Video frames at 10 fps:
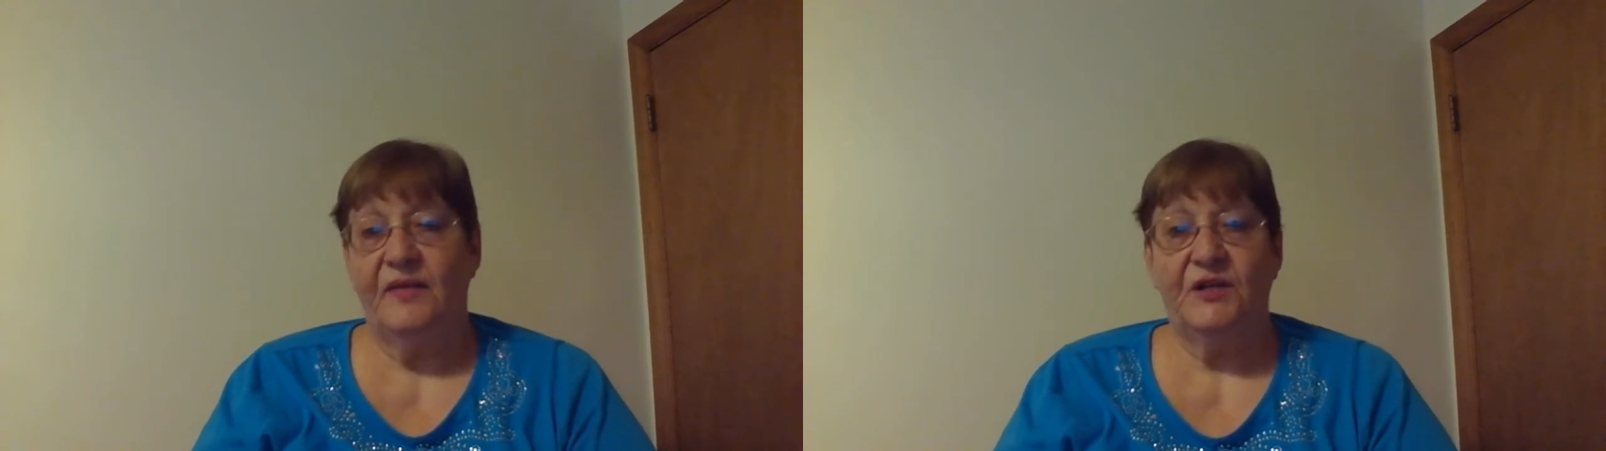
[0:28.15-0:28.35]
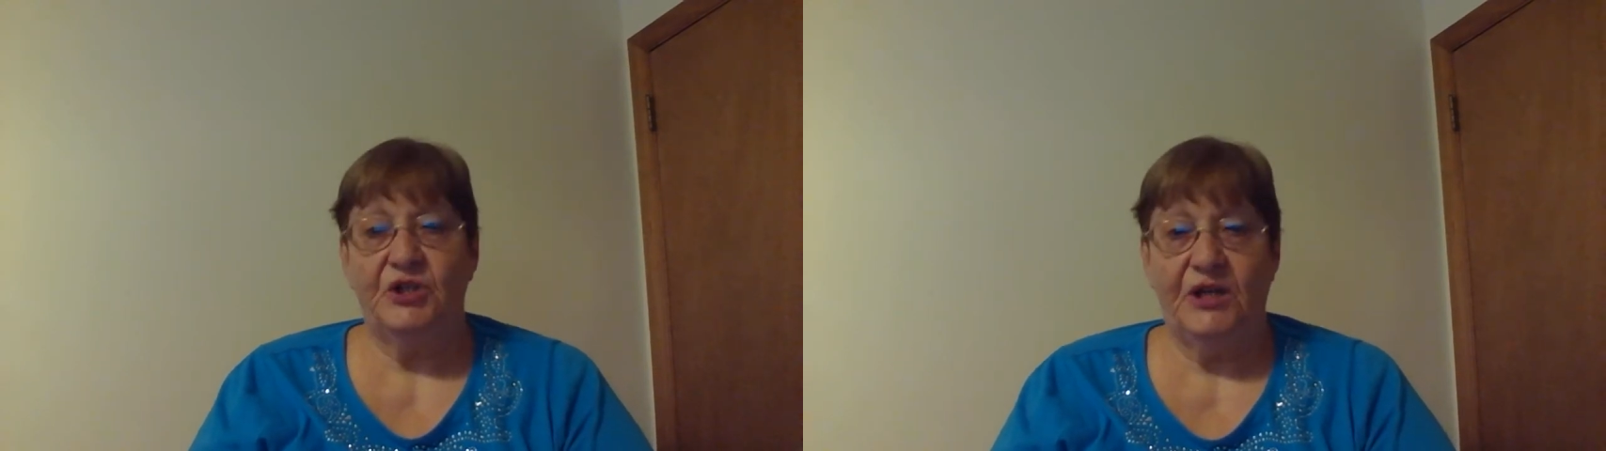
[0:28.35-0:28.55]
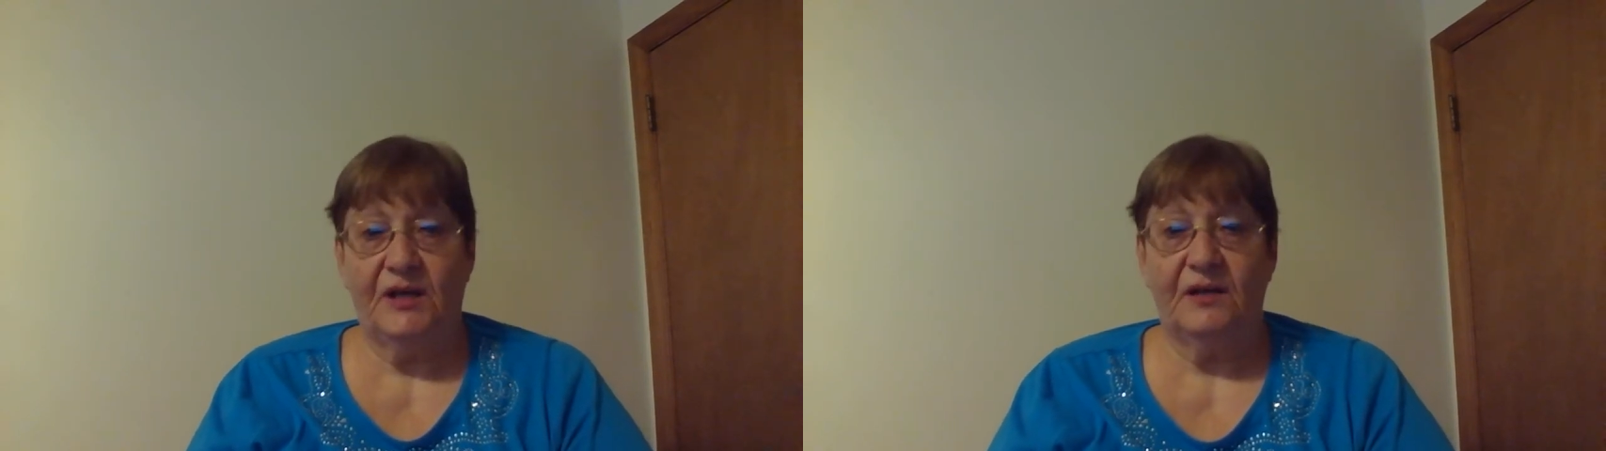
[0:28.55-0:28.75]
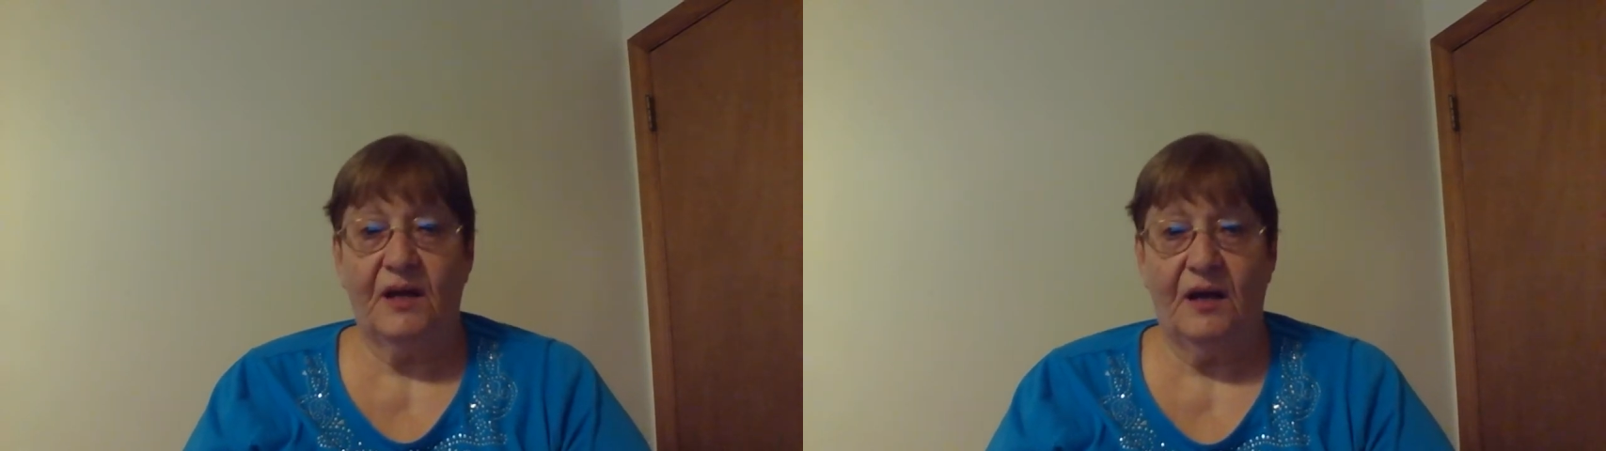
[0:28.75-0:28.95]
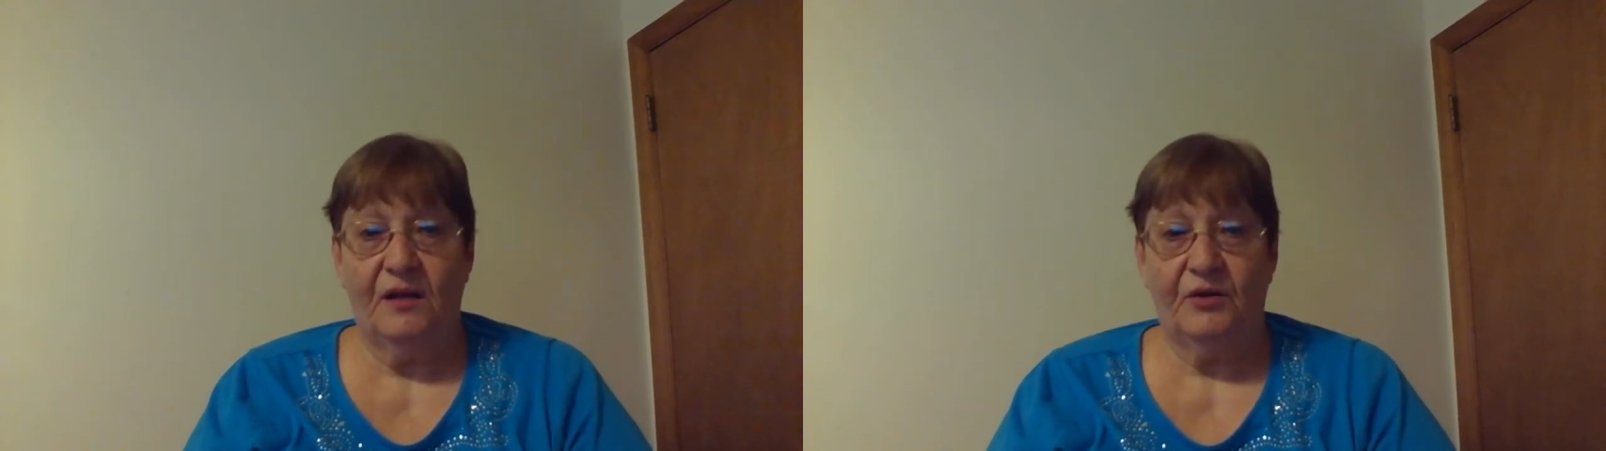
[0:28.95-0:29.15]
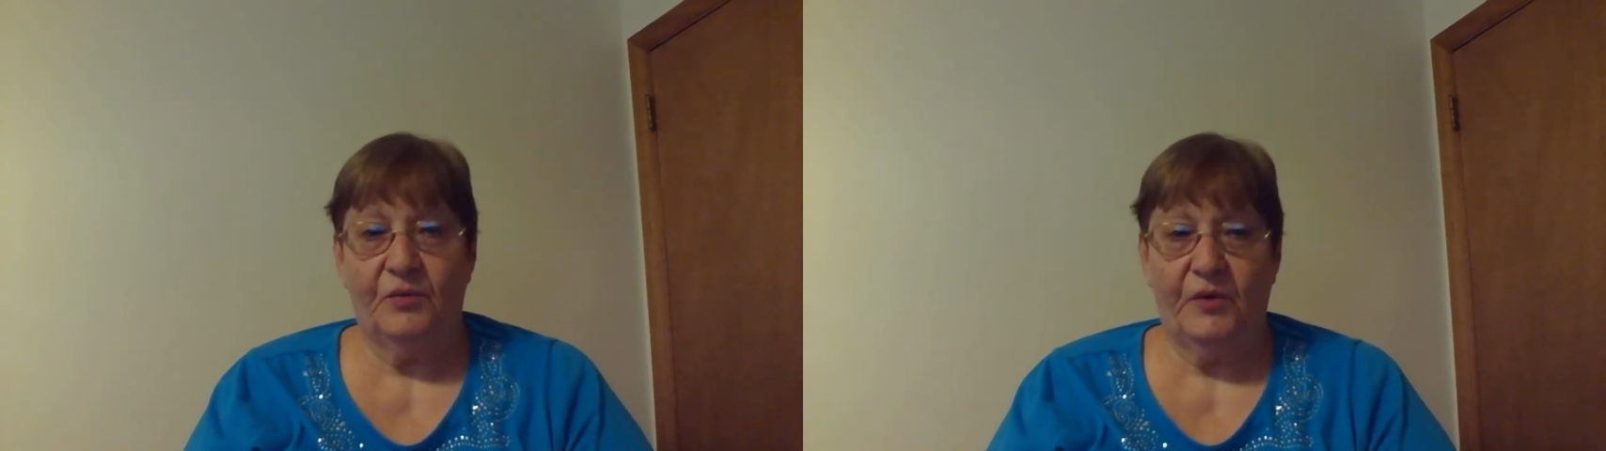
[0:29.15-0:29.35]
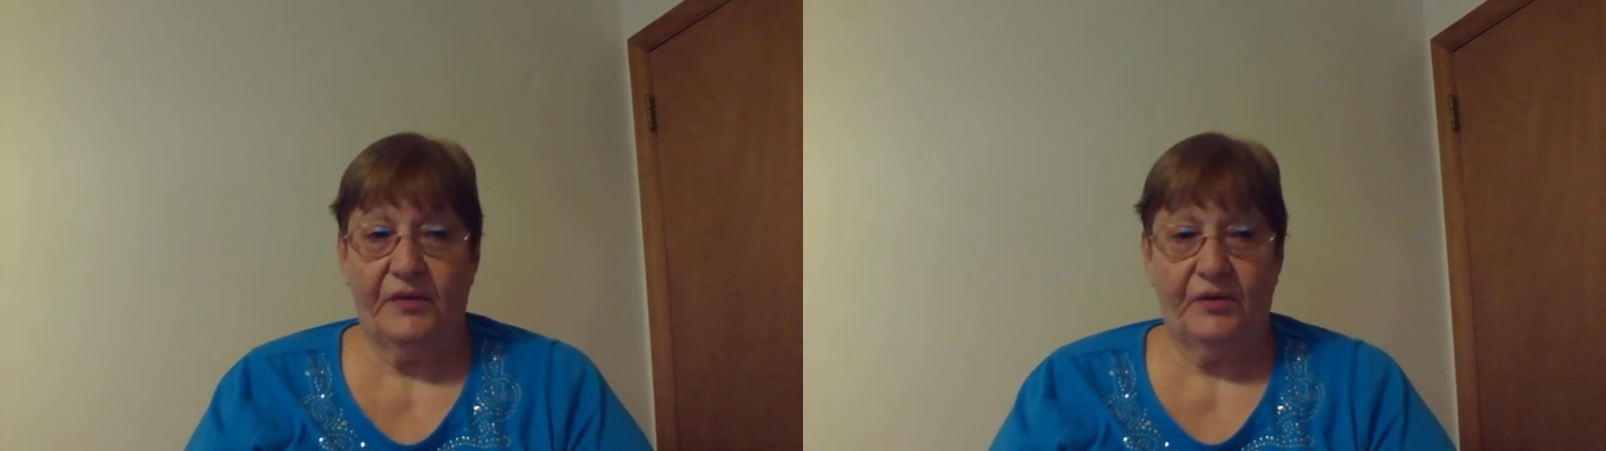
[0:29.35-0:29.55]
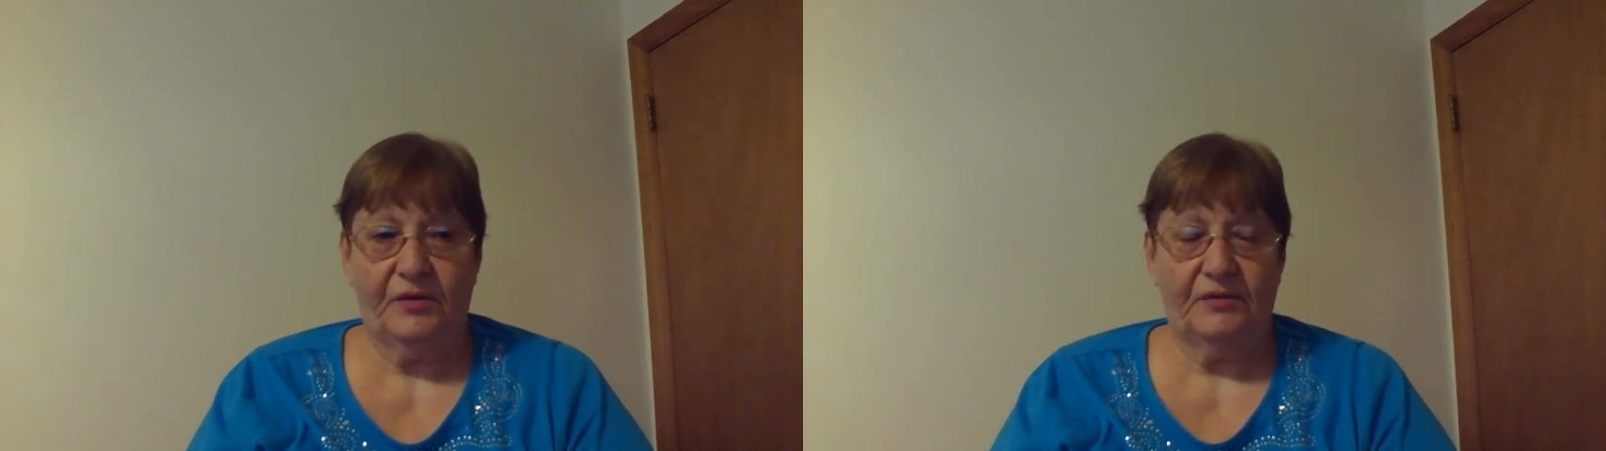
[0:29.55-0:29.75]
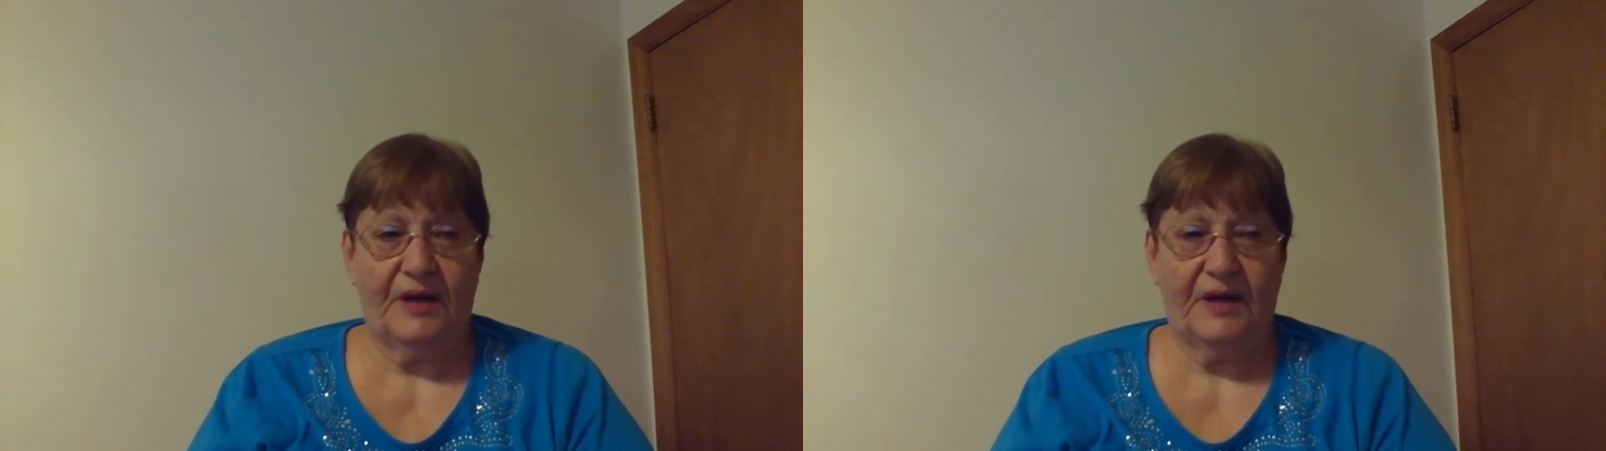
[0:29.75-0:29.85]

that she can color with her,